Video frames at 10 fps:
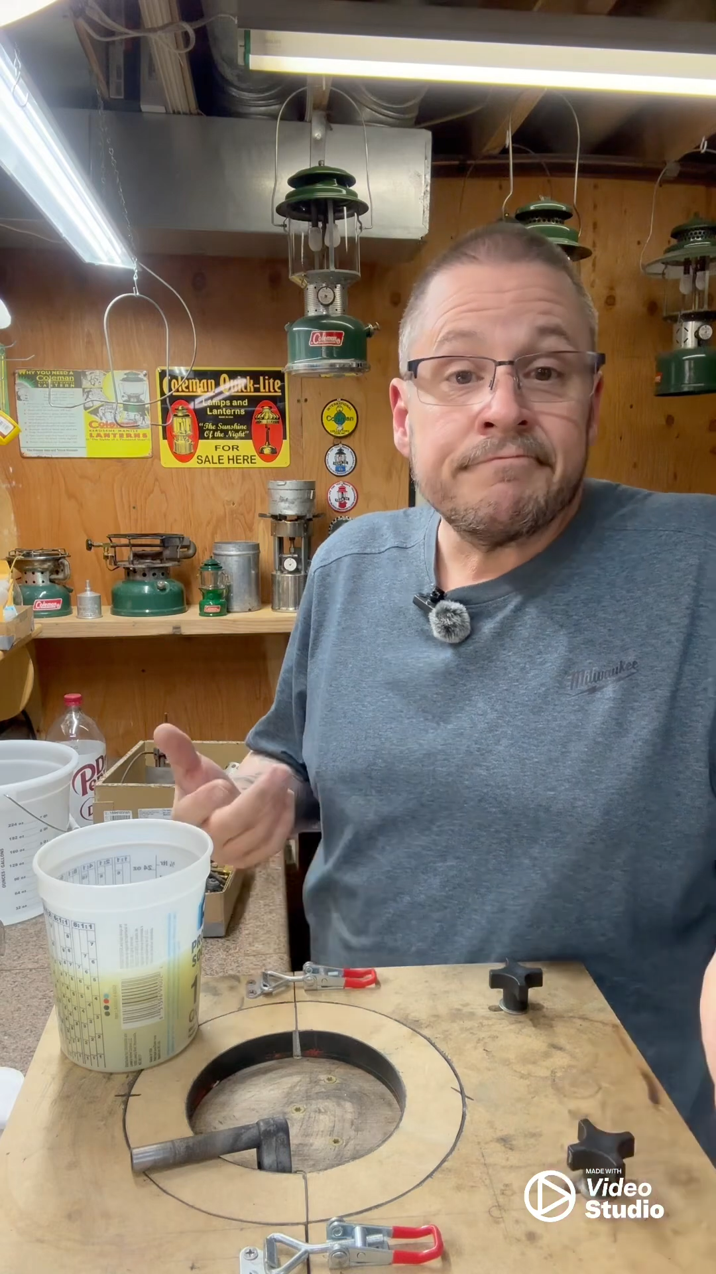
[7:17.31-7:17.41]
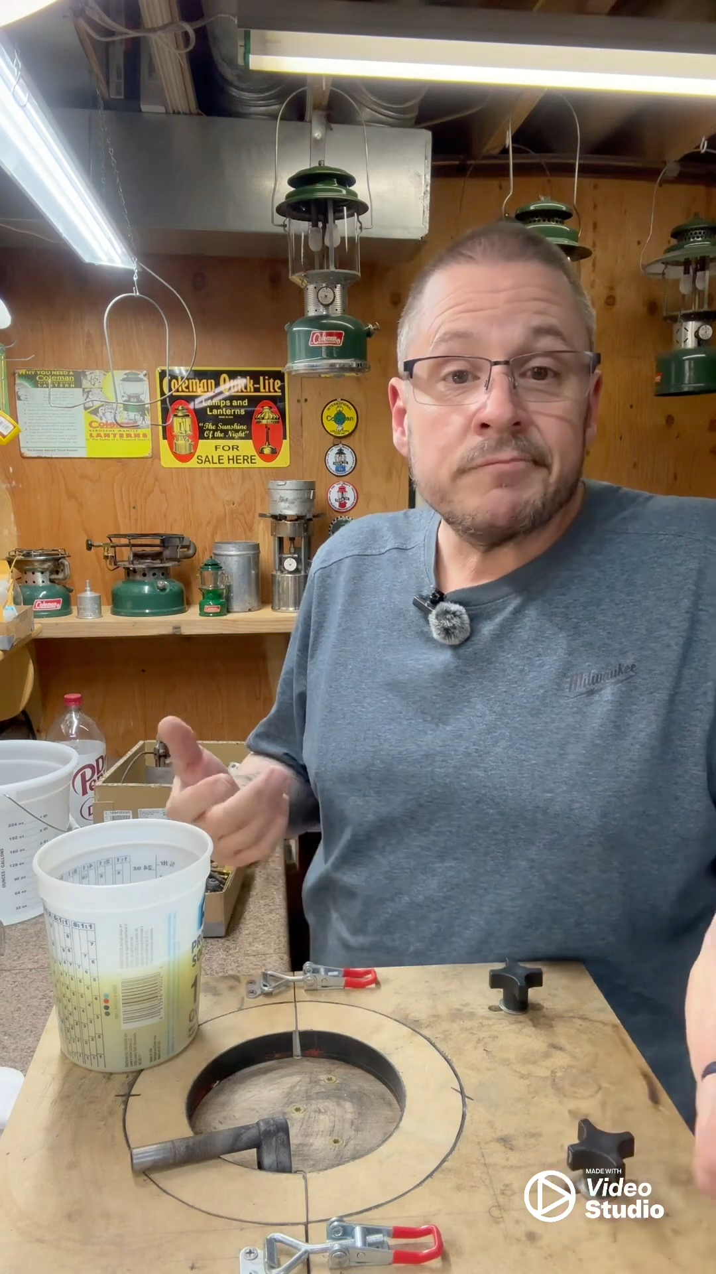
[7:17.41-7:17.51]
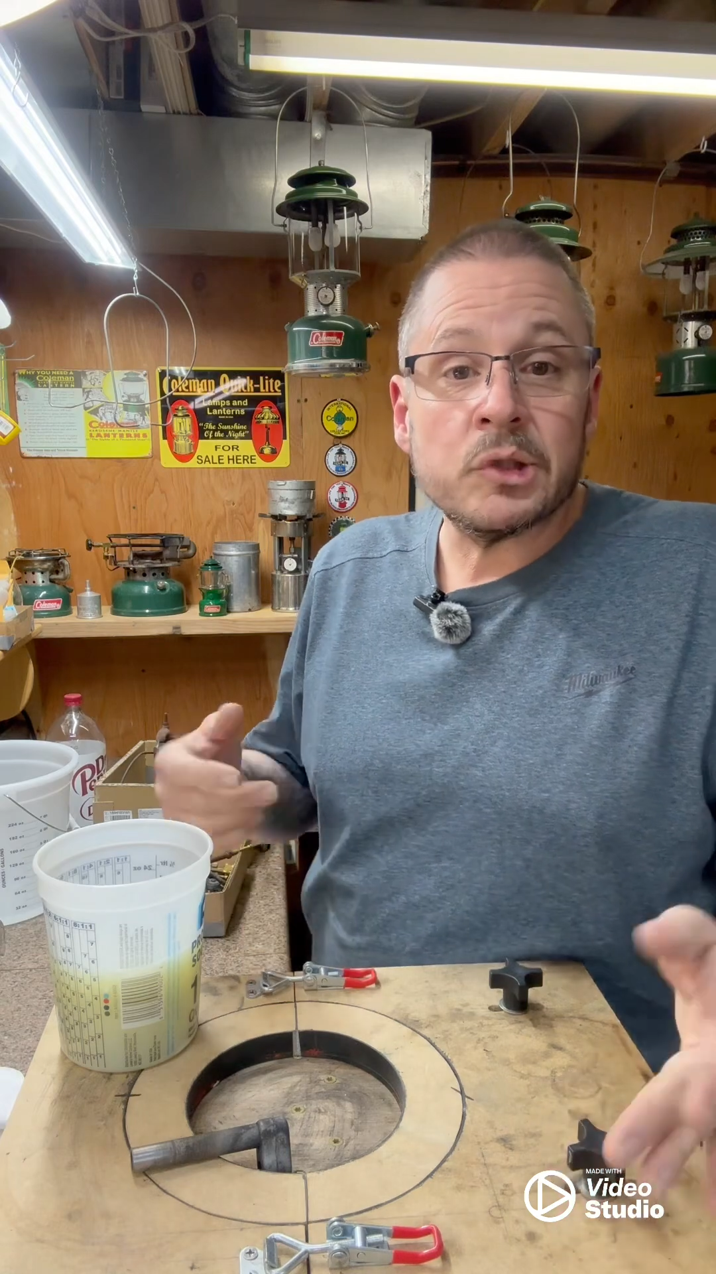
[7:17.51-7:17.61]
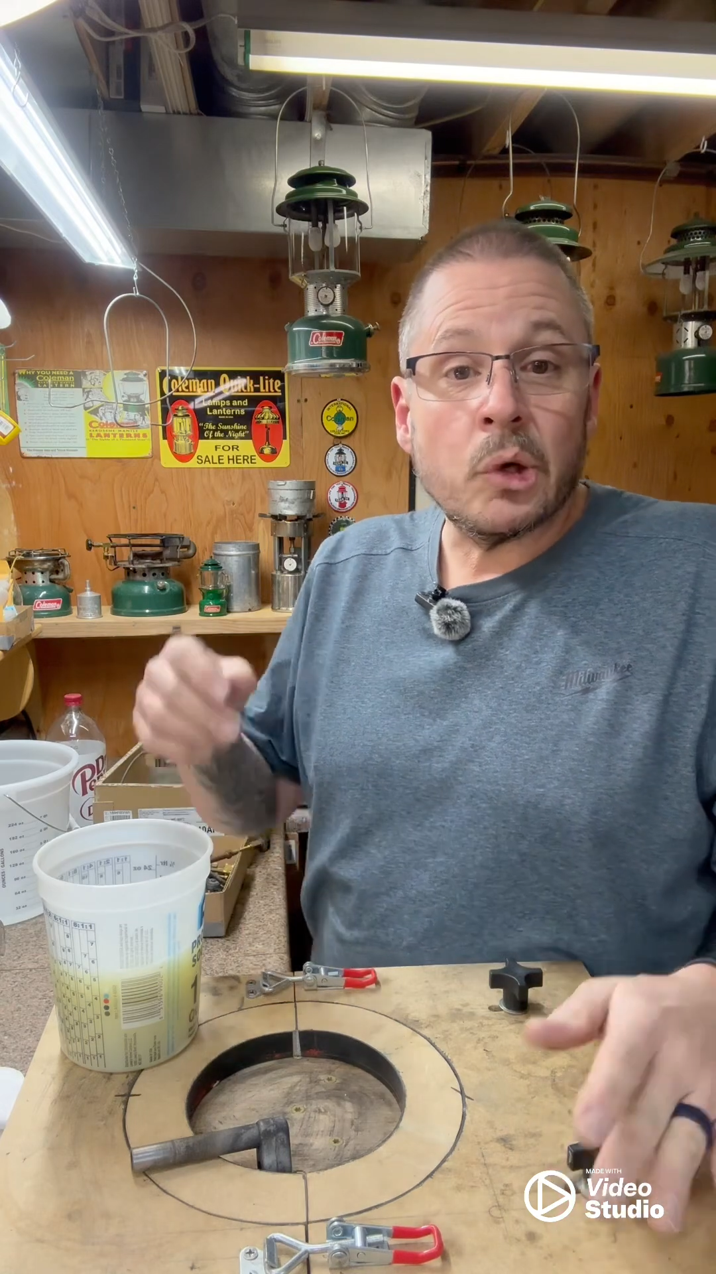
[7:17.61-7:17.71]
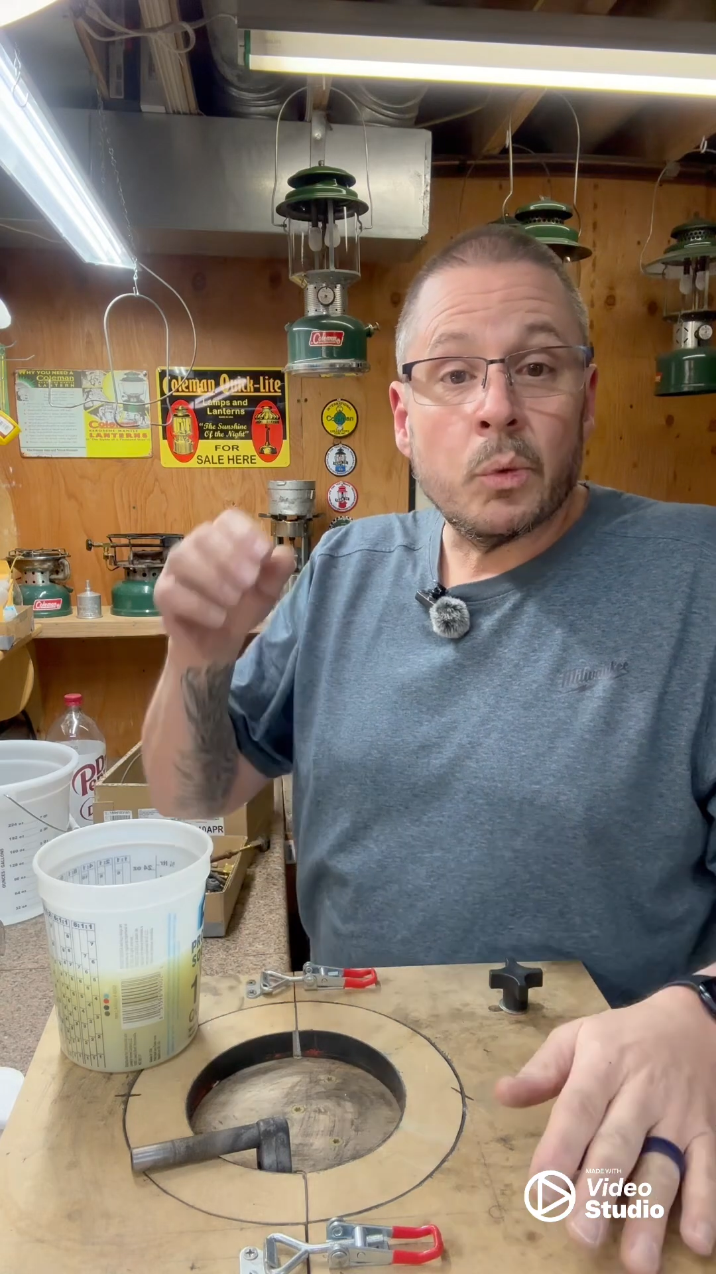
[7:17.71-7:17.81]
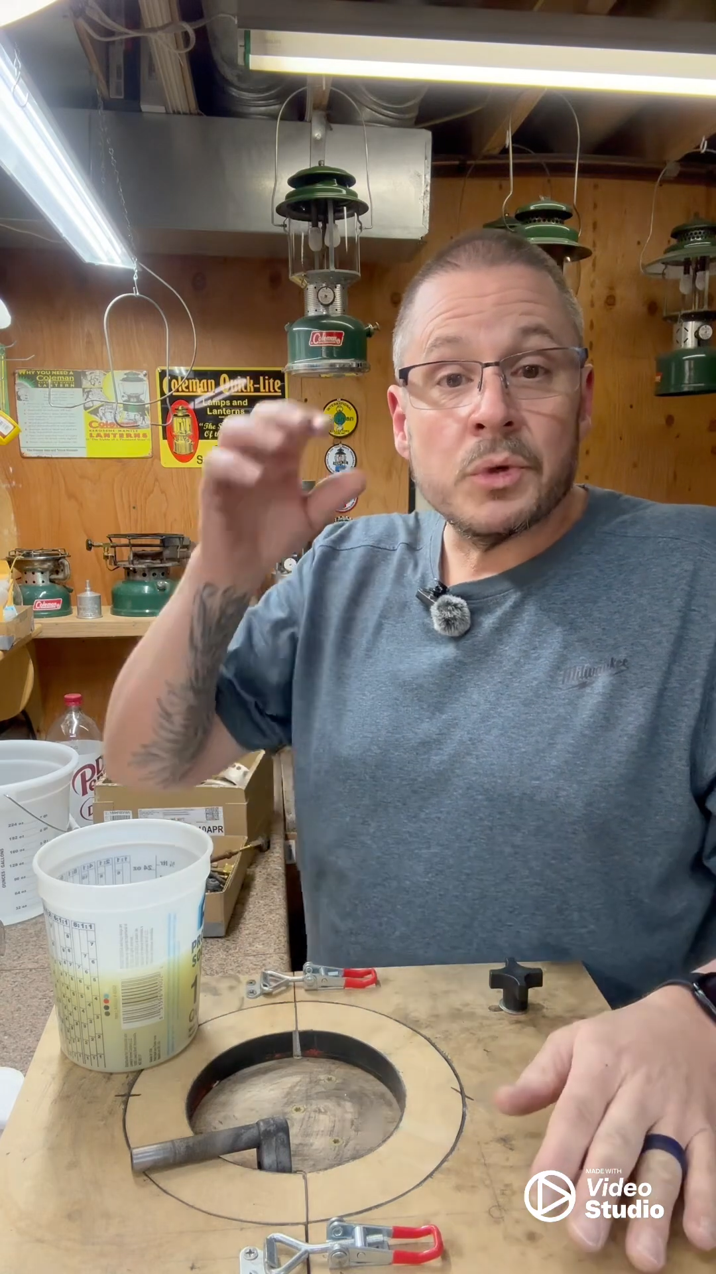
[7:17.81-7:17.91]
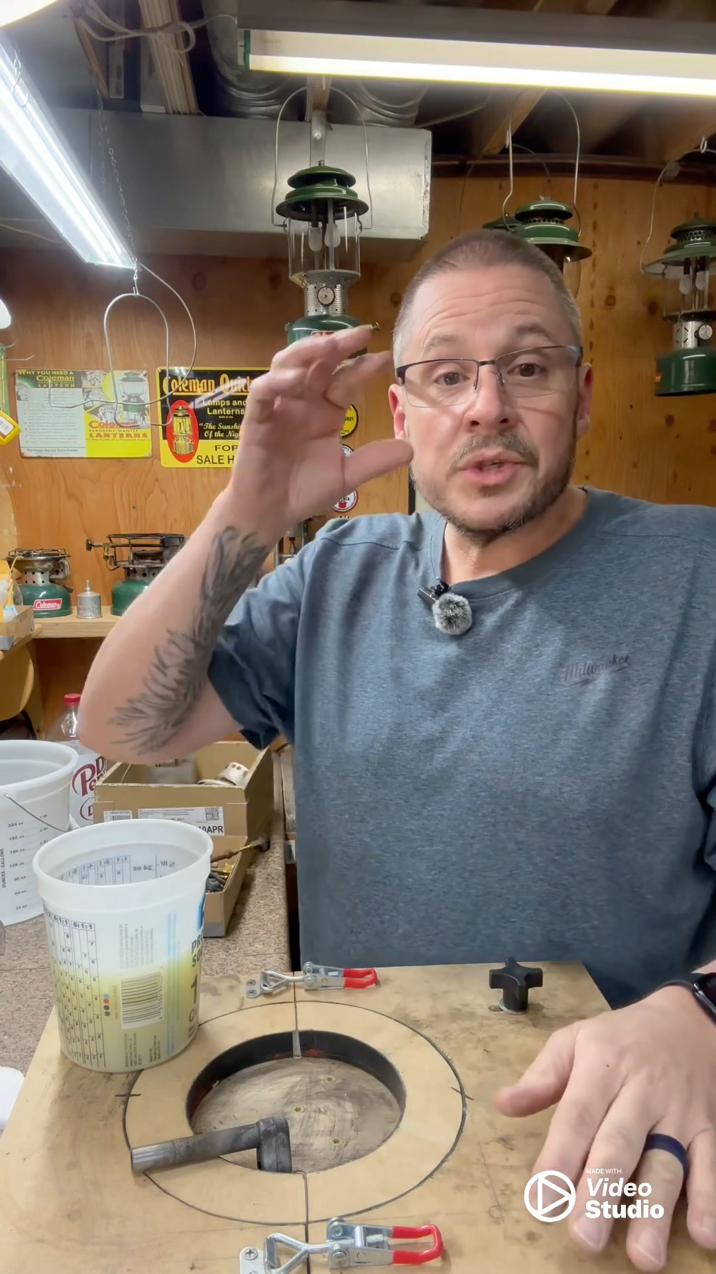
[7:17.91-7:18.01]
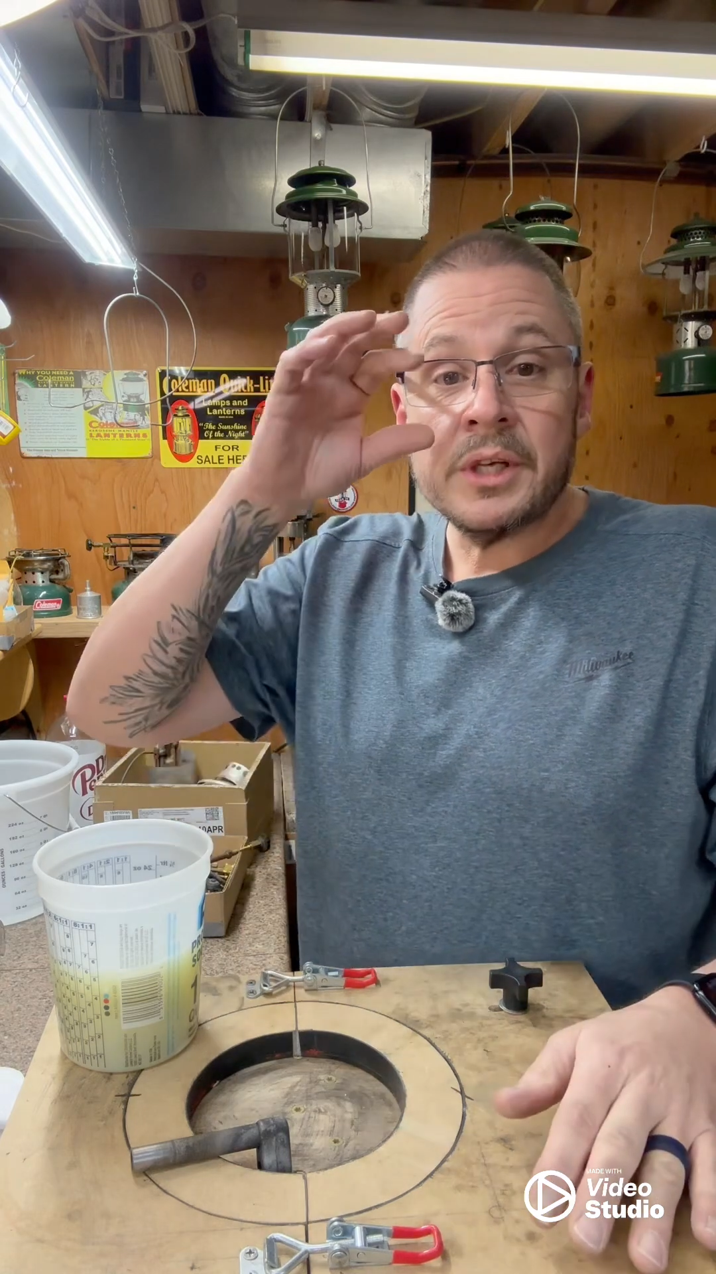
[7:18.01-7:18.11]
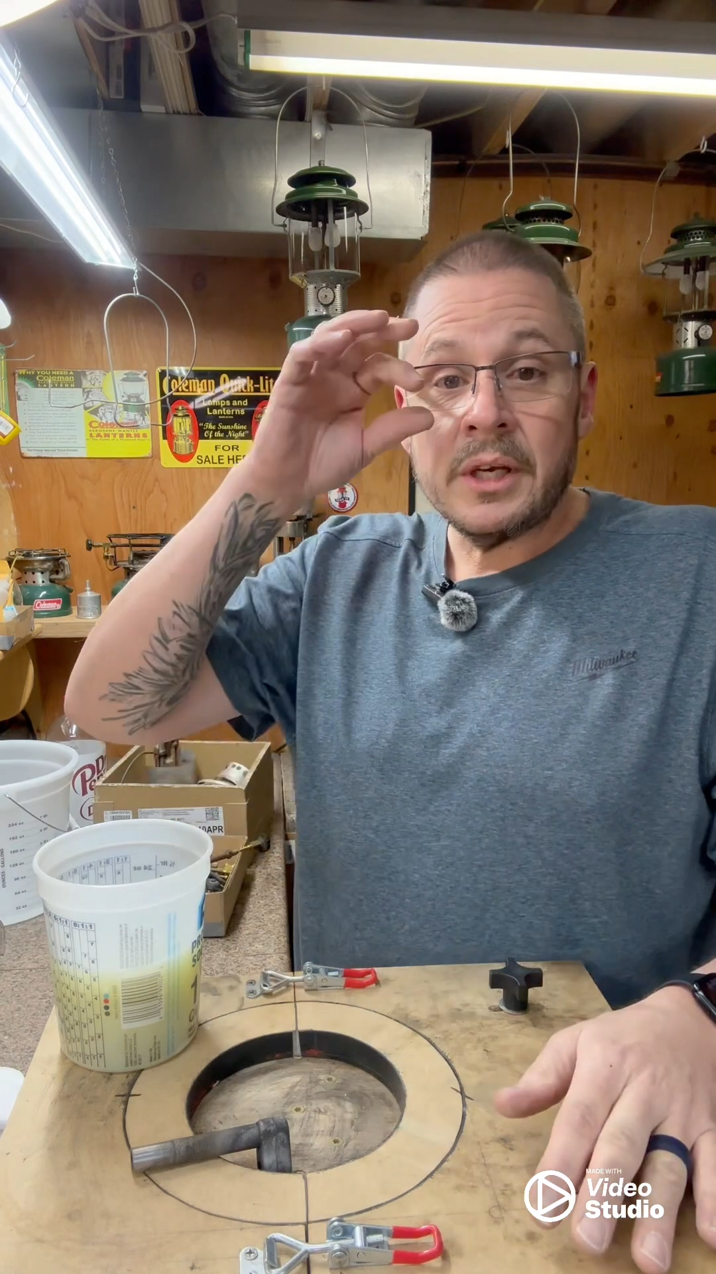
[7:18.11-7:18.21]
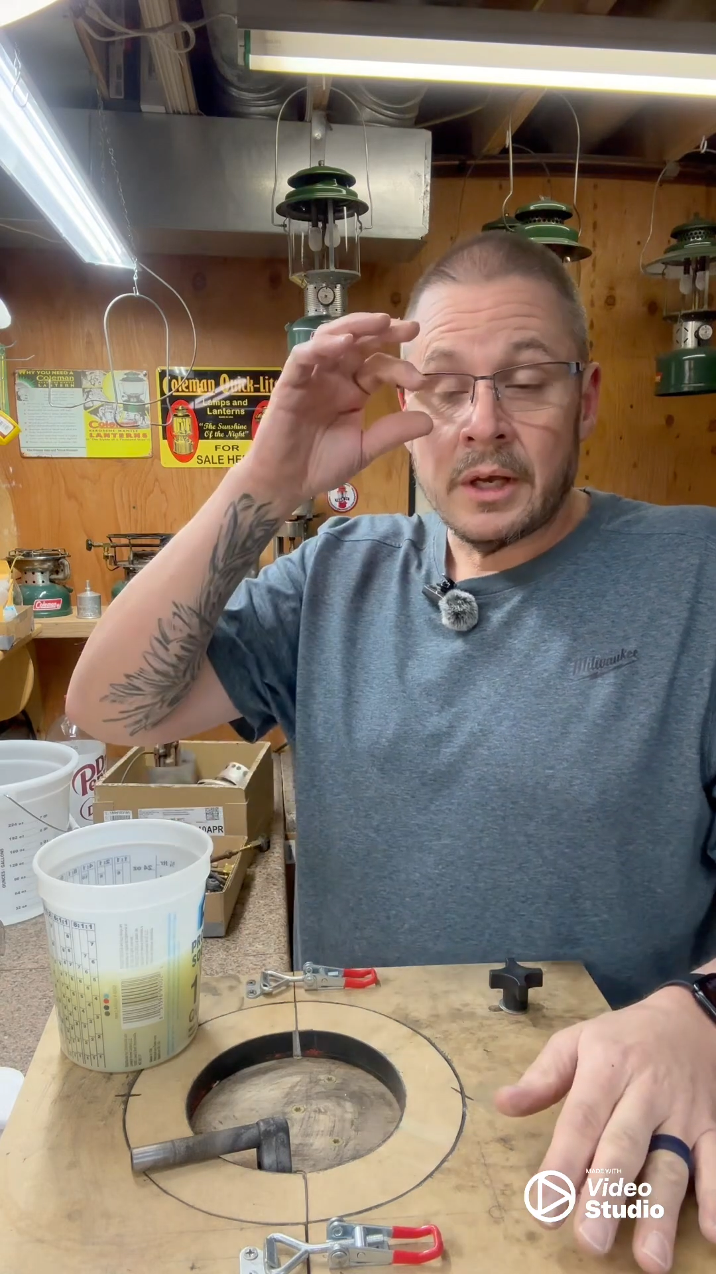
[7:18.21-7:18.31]
so we'll
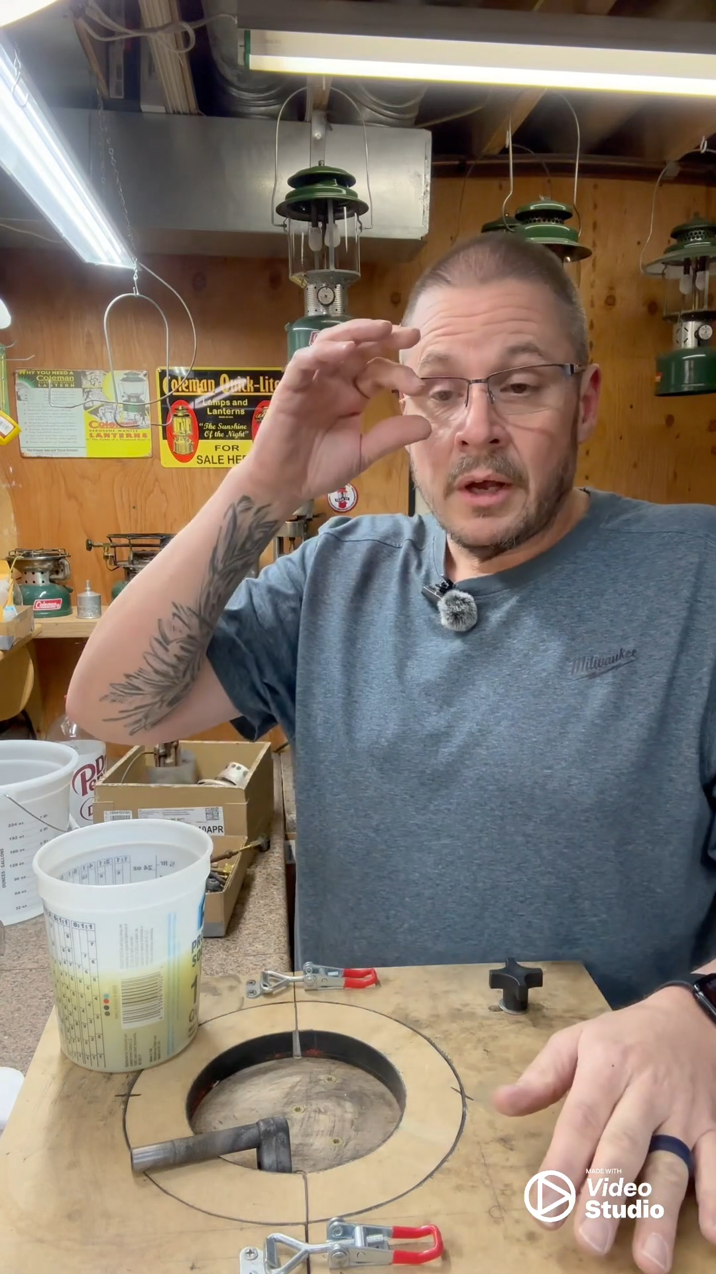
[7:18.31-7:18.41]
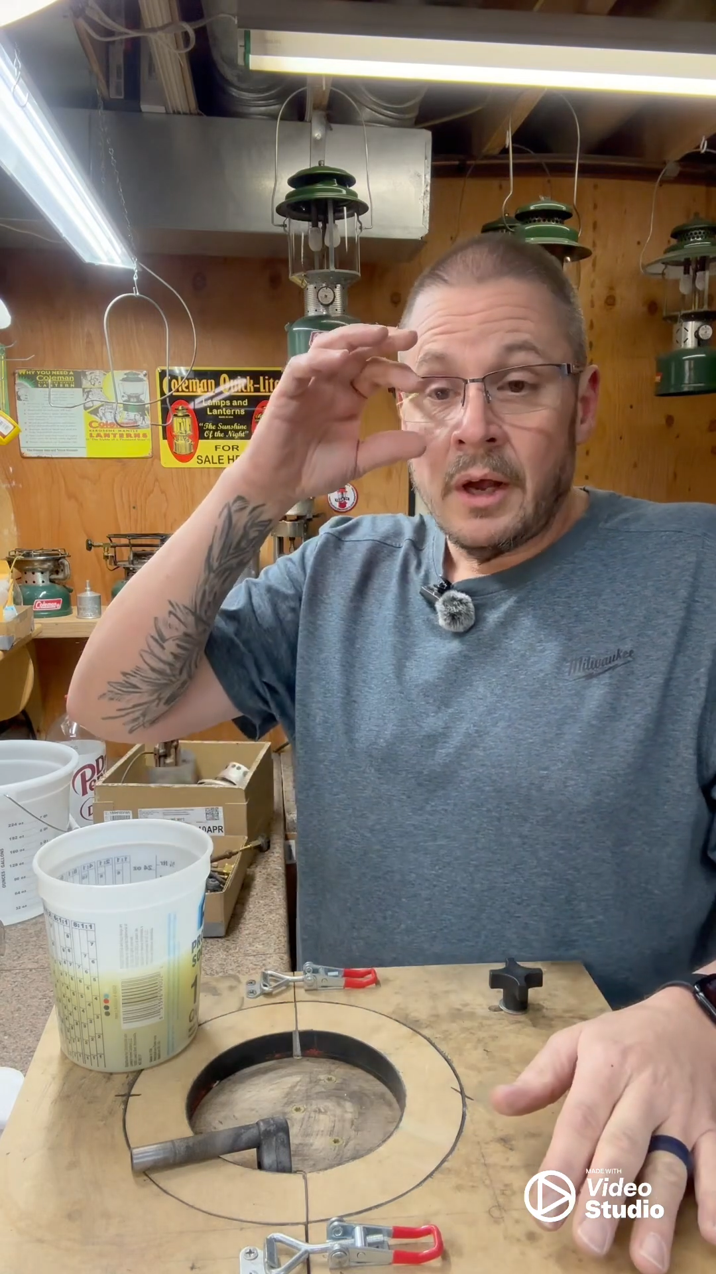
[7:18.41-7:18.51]
see.